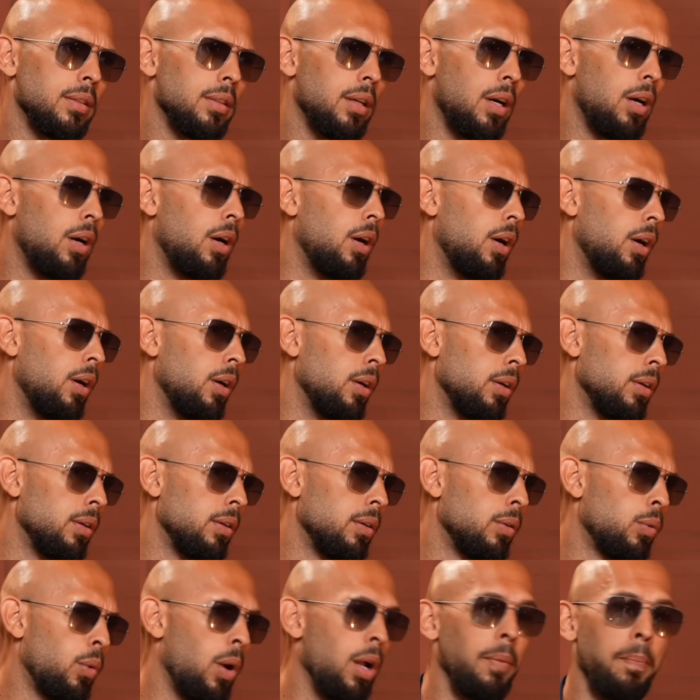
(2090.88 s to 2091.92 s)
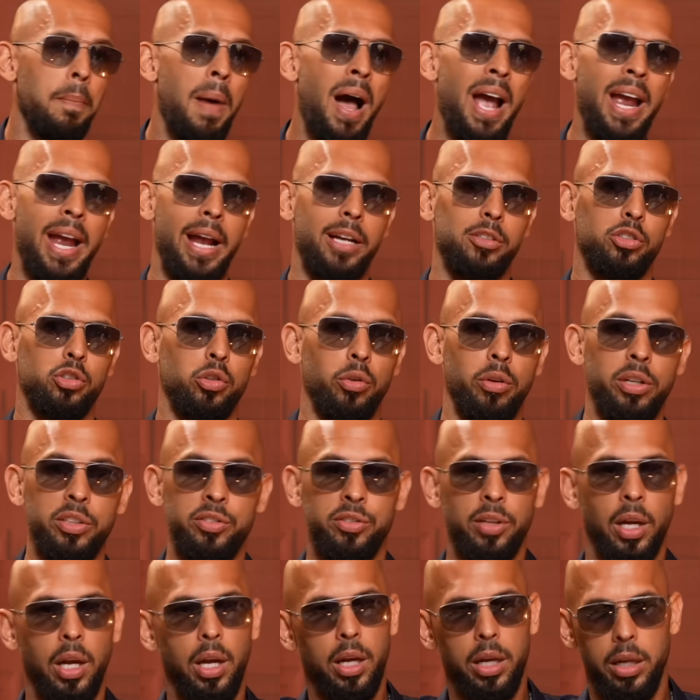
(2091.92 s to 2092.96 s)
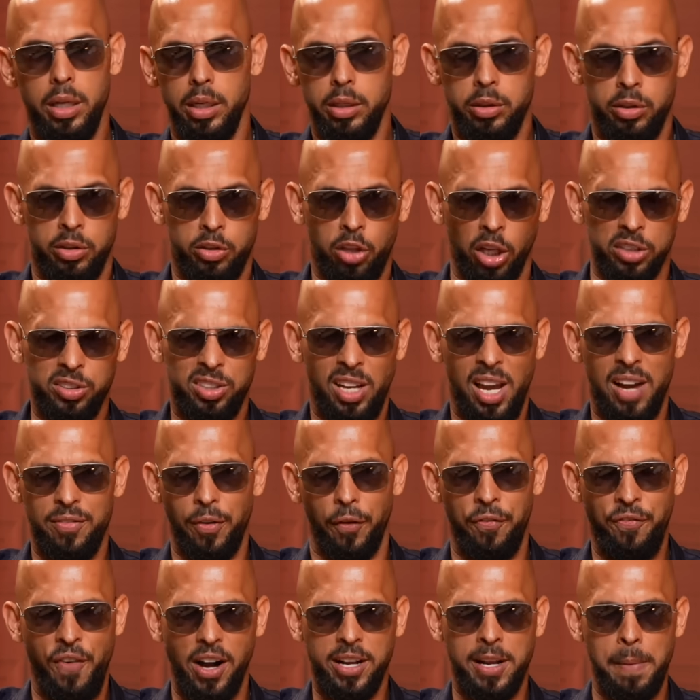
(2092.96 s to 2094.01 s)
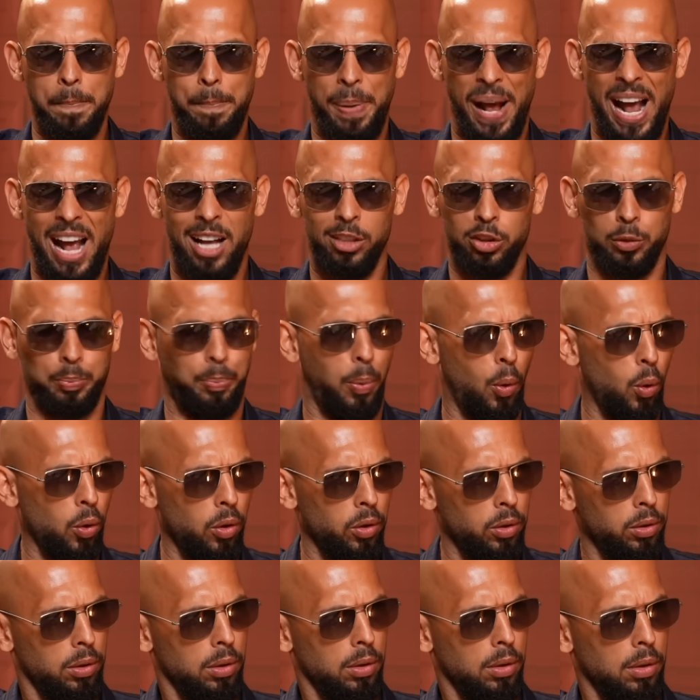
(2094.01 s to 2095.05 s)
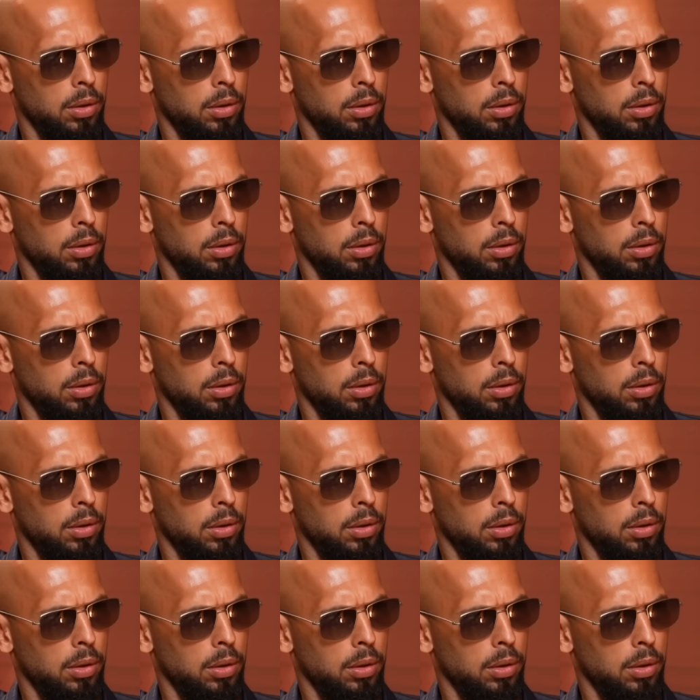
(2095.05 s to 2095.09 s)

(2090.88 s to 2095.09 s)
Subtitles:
Oh. Well, my answer is, does he have a passport?